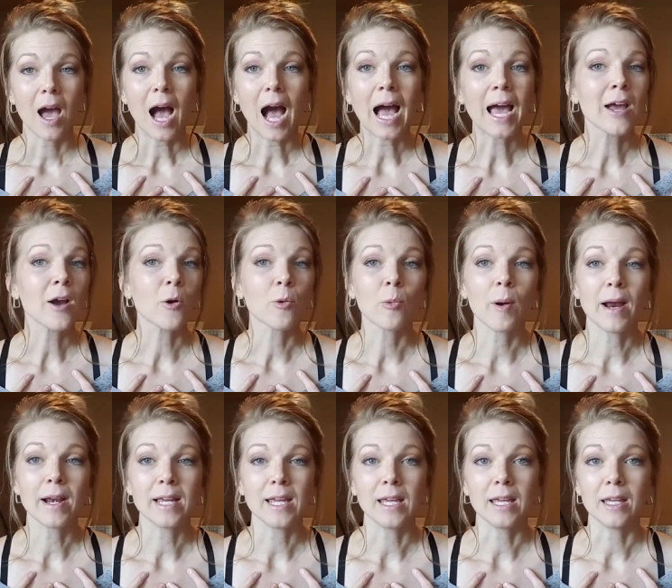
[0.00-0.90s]
I
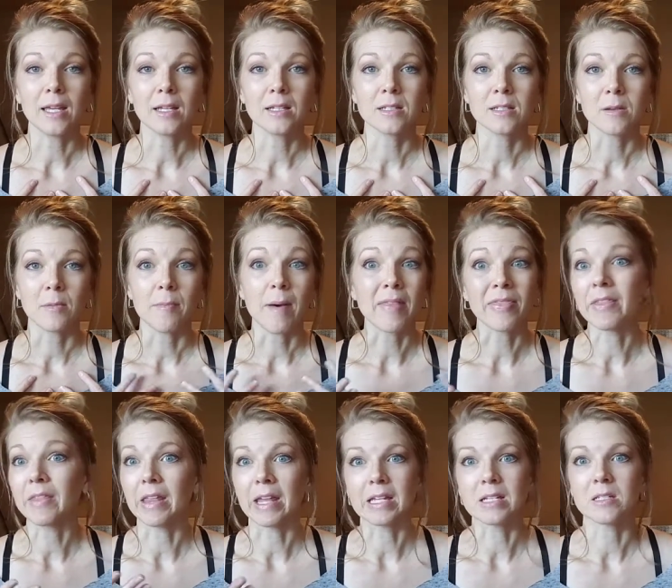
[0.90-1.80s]
already
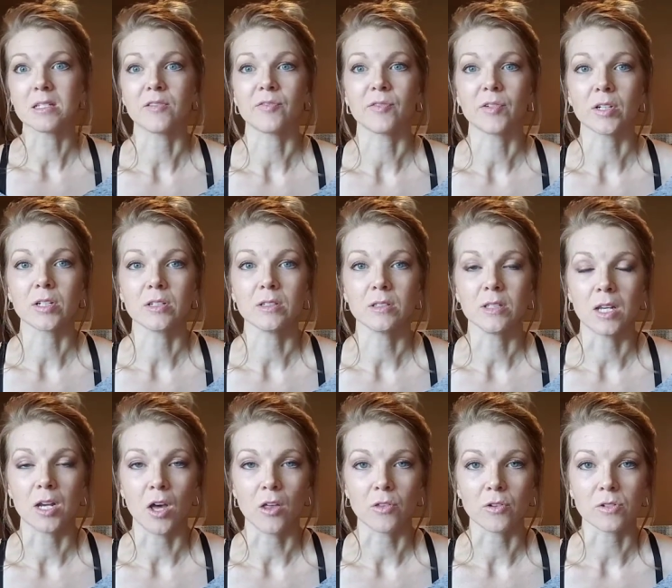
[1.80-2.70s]
methylate different
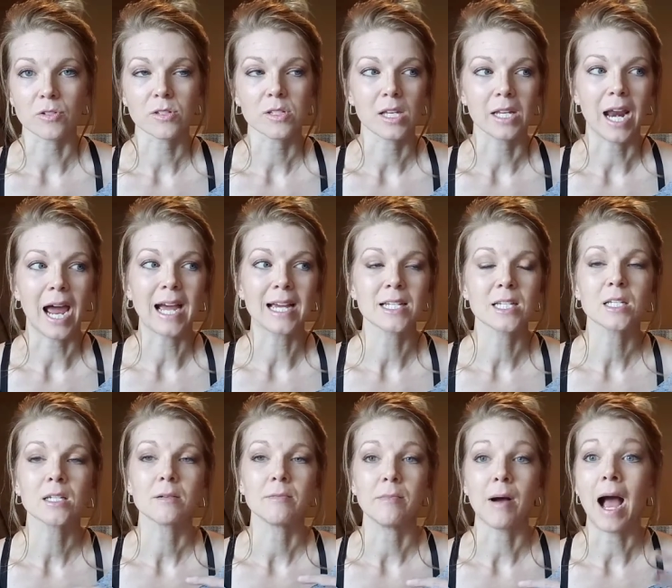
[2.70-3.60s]
than others. And
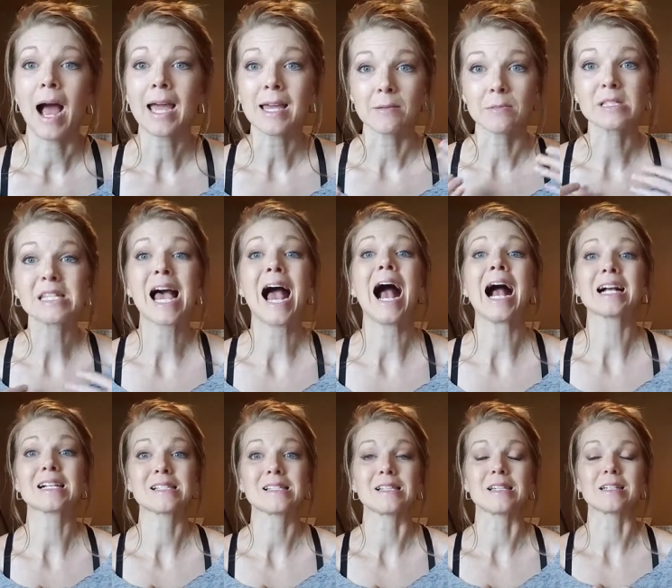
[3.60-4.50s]
I am
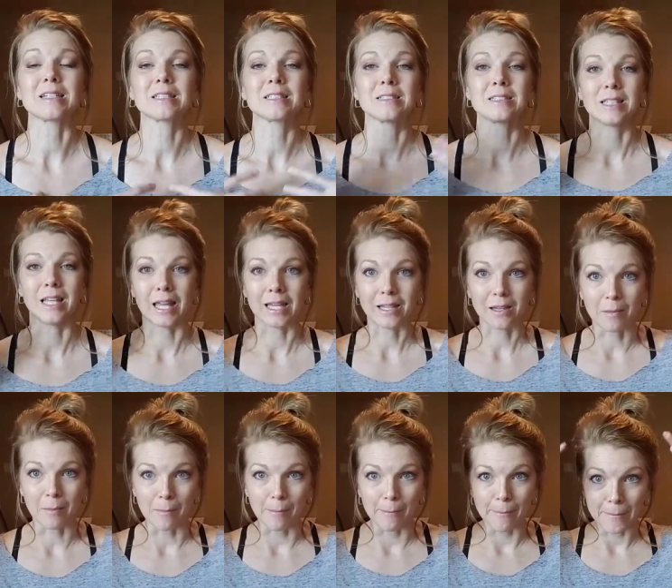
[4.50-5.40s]
toxic. Like
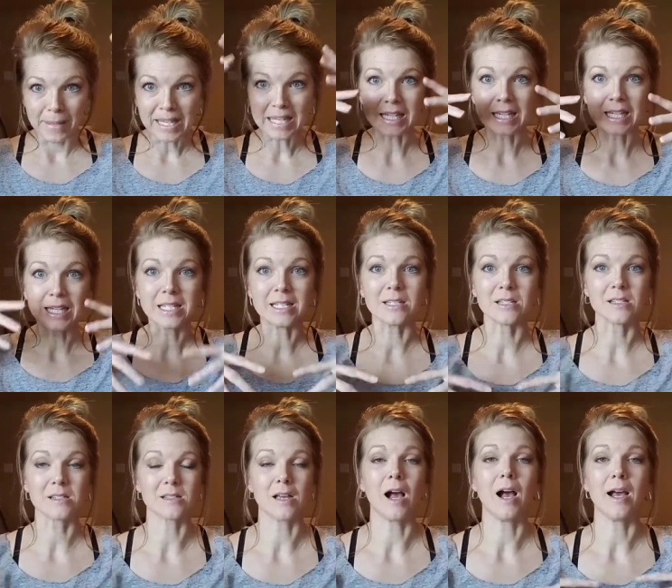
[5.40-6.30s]
me,
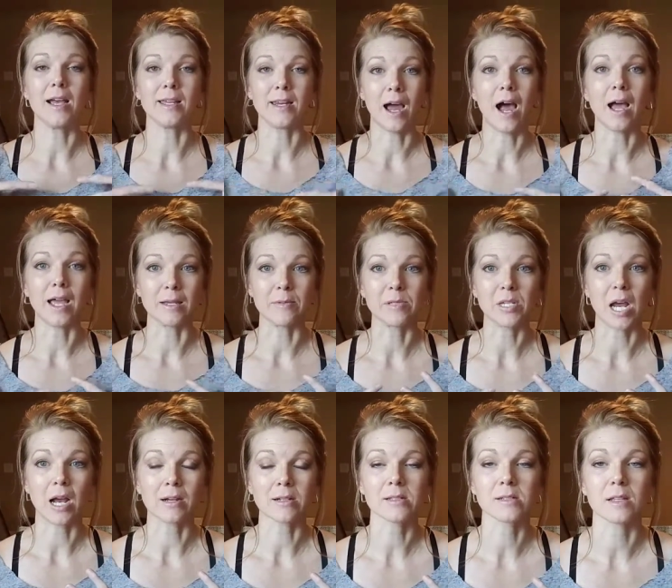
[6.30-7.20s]
inside, I am
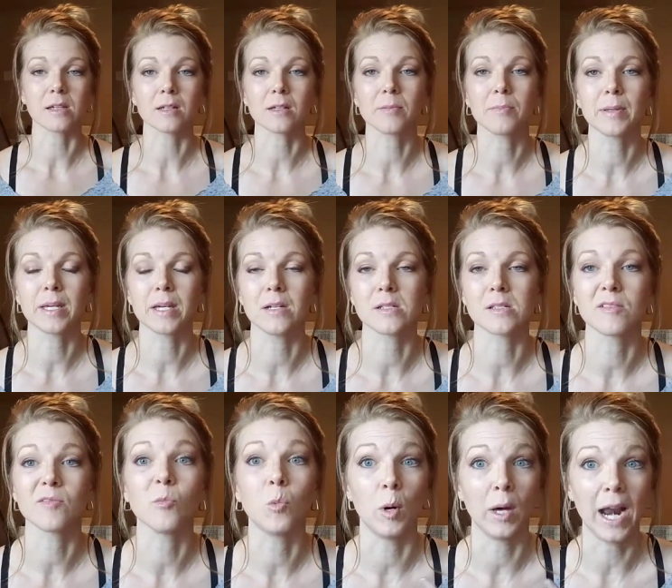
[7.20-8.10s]
toxic because
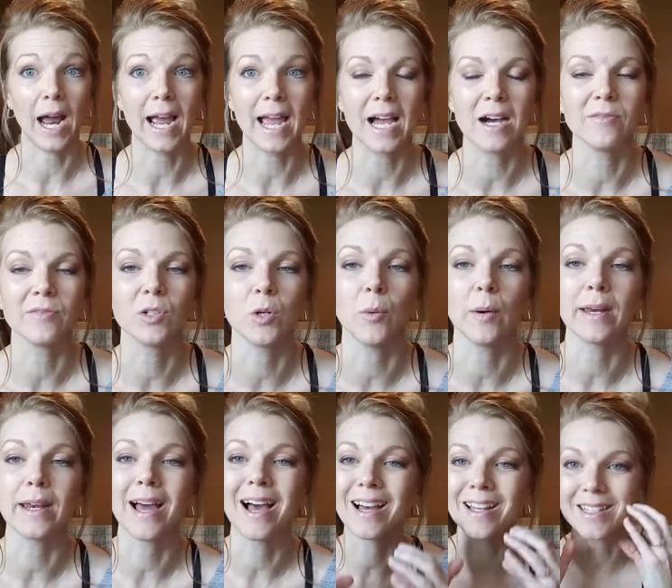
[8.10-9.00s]
of what I have
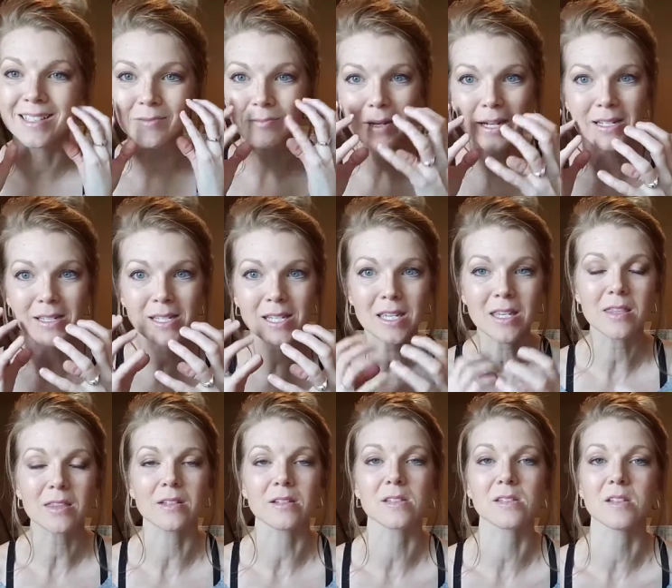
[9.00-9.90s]
going on in my
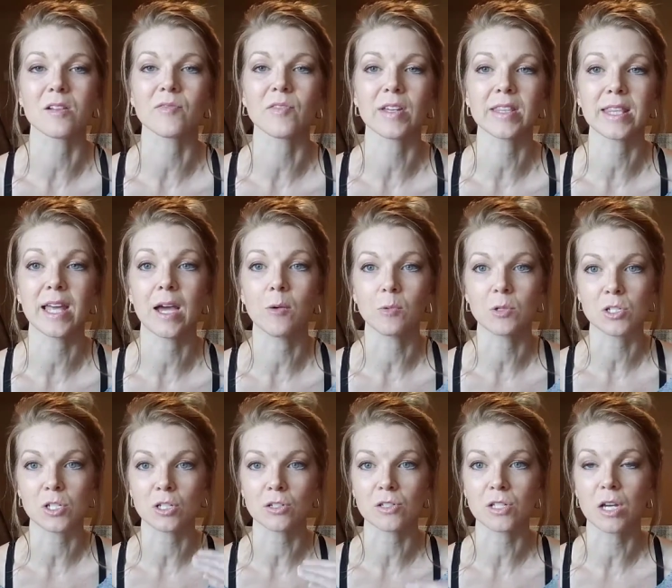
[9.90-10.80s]
teeth and stuff like that,
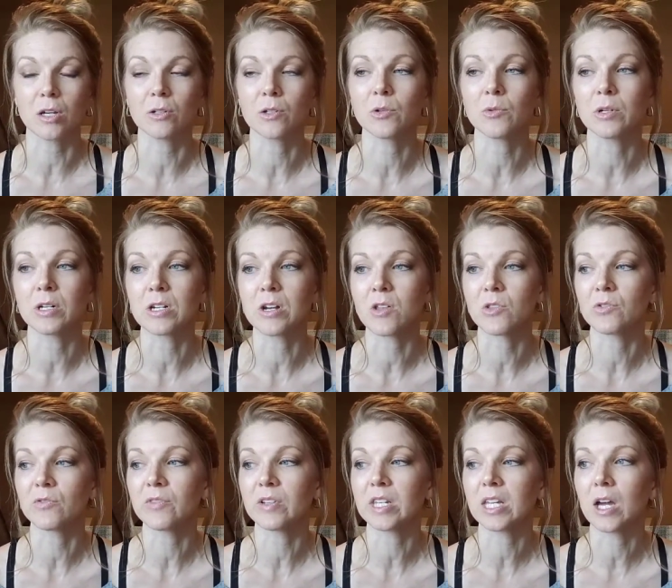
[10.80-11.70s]
which I'll tell you in
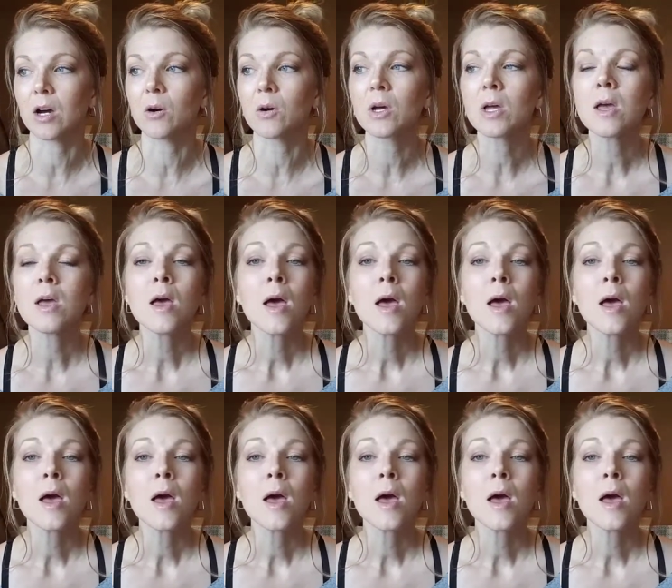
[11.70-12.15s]
another video.